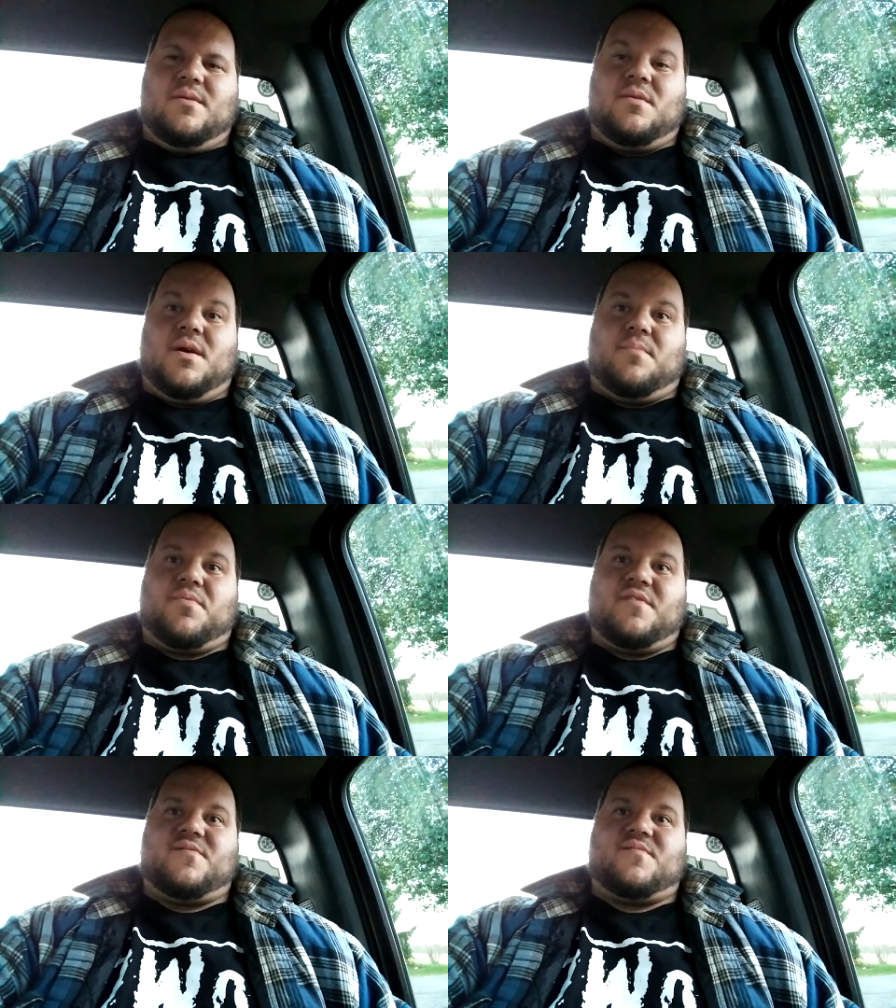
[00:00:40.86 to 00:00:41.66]
And uh,
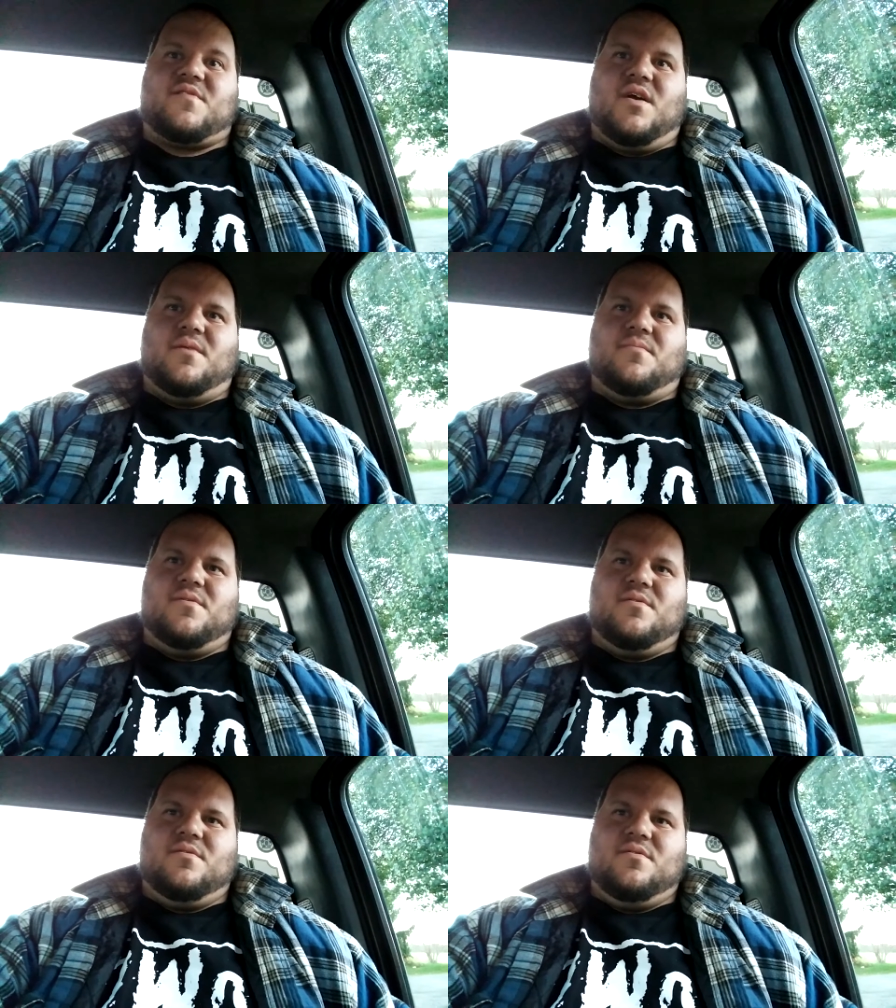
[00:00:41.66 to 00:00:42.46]
please subscribe.
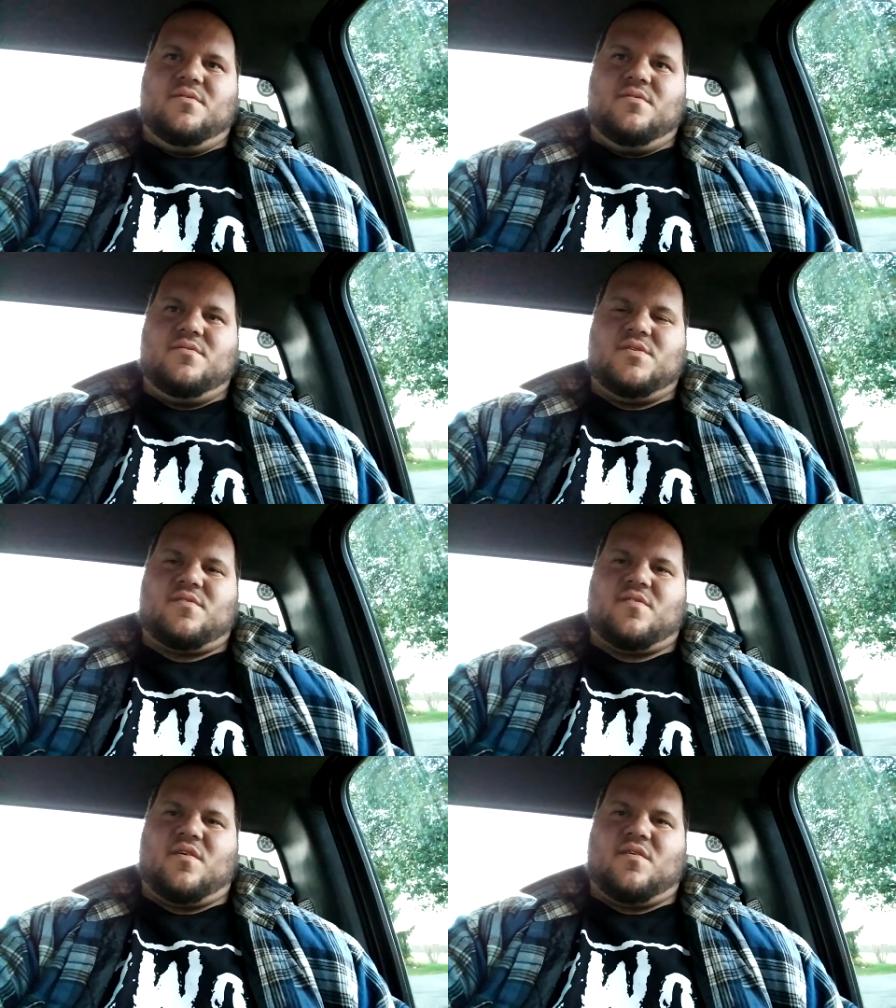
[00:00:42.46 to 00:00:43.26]

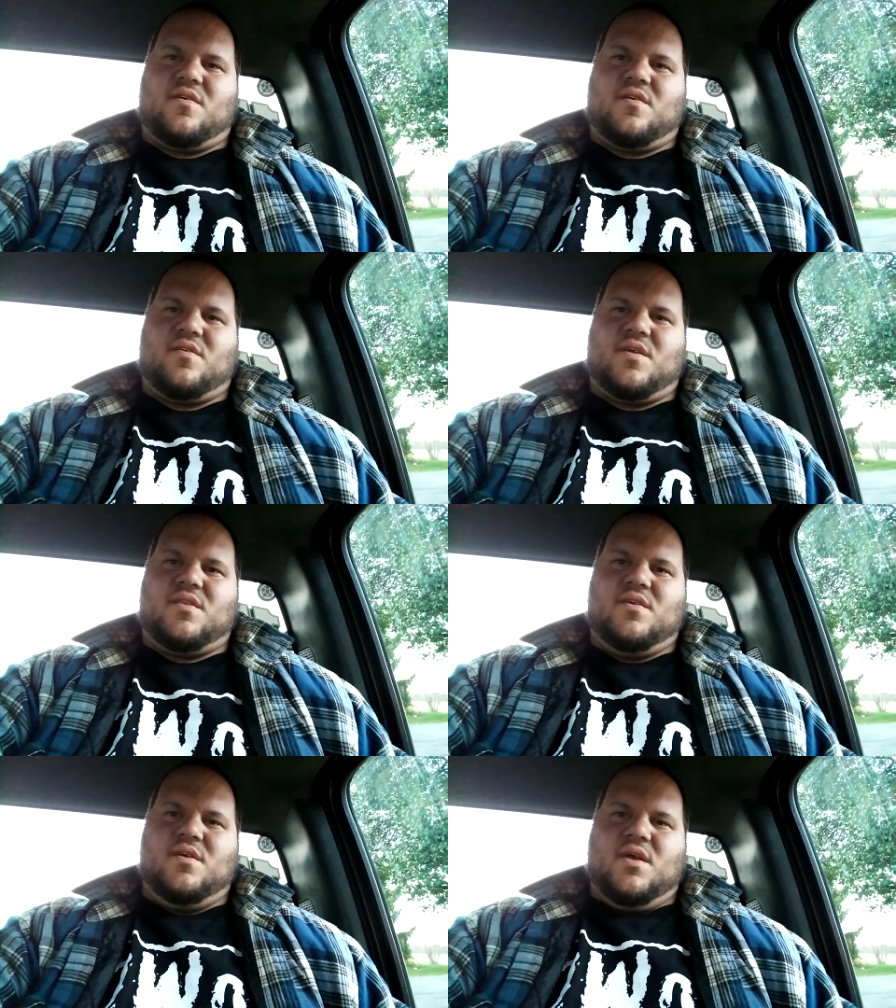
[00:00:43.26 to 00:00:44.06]
Just thought I'd let
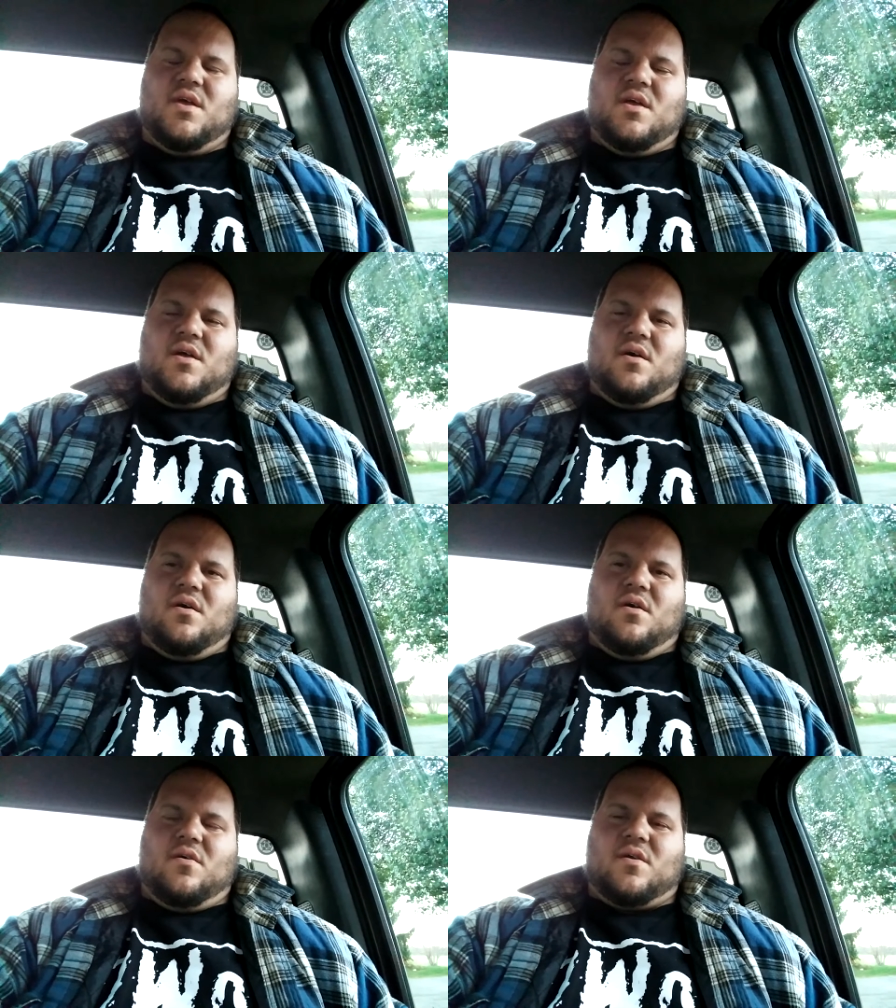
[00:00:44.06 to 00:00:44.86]

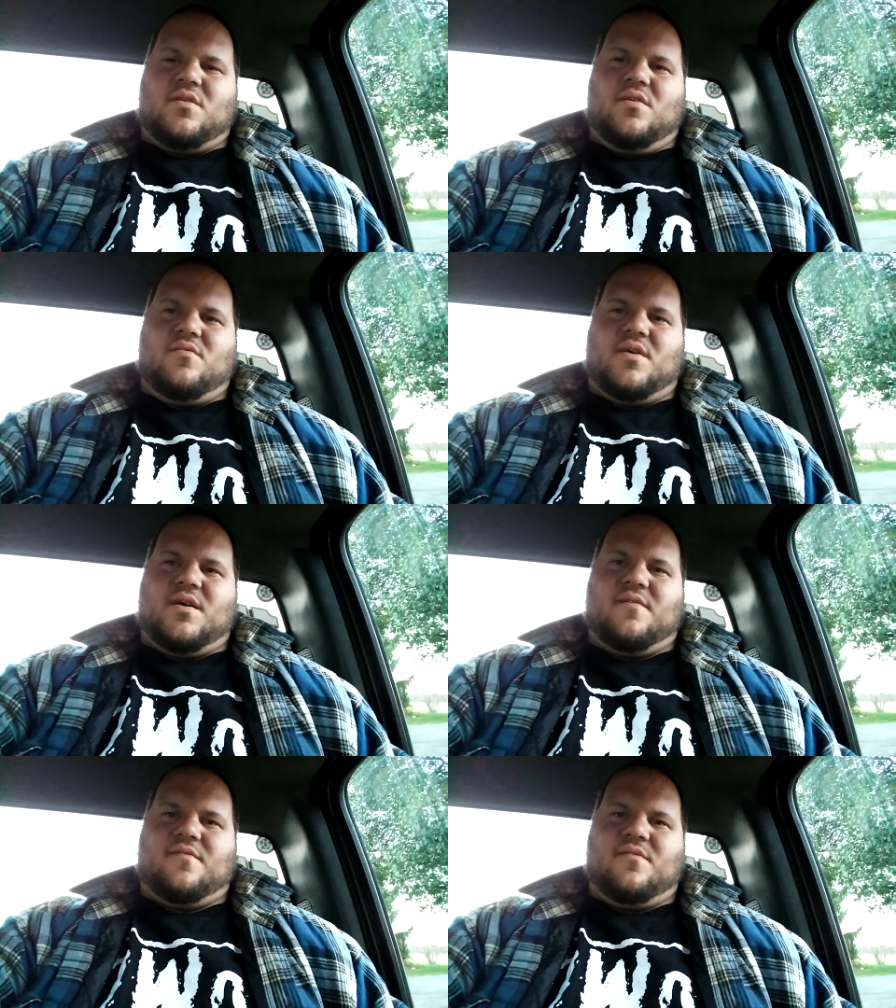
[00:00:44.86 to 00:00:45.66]
all you new
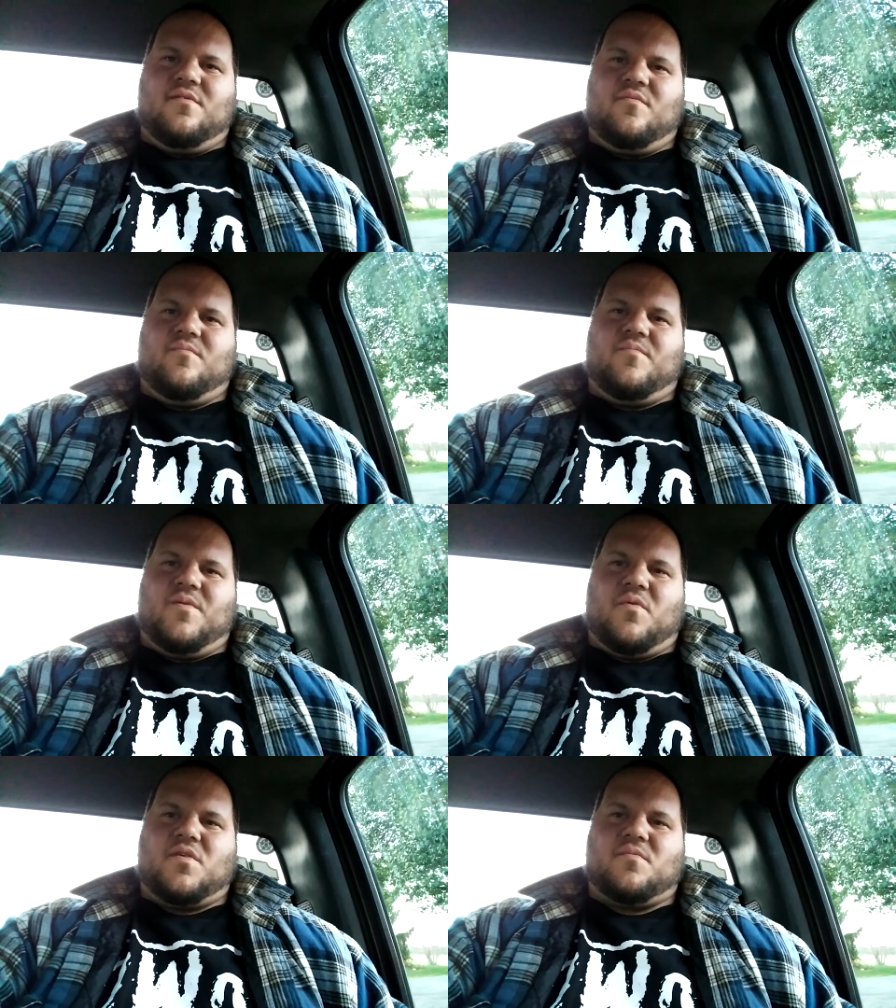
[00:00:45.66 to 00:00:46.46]
guys who've
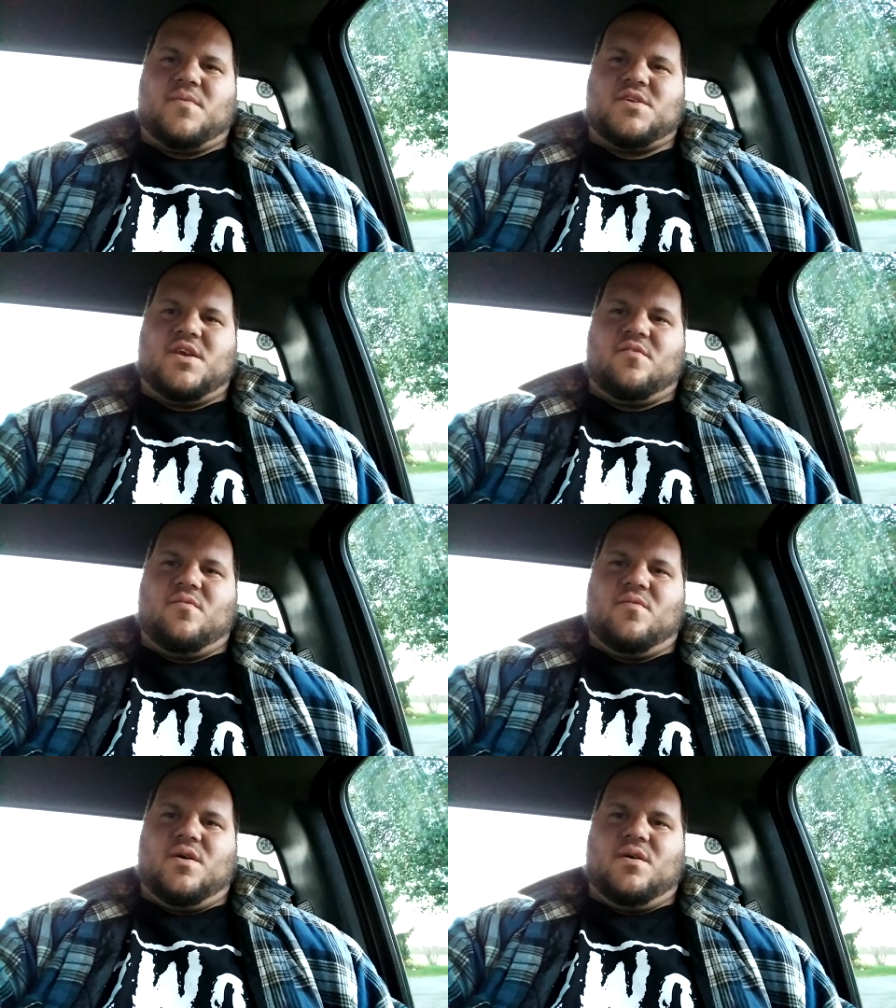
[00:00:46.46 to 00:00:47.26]
been watching my
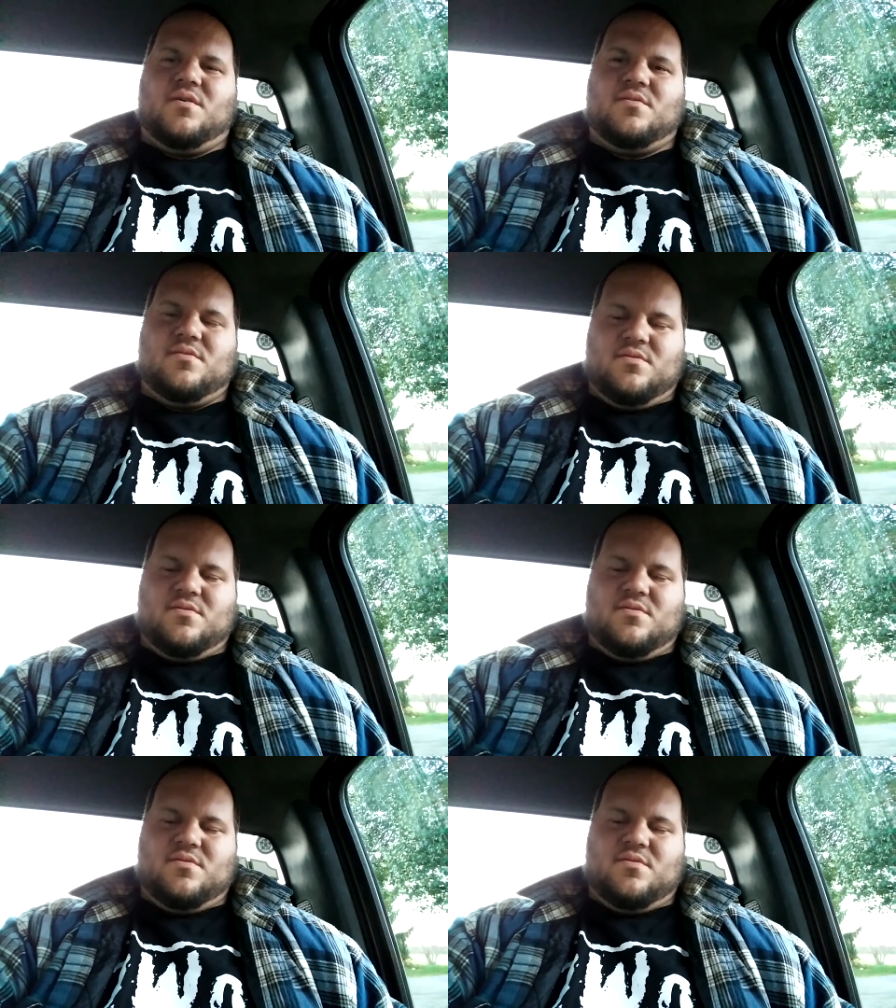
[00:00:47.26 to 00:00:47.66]
channel, uh,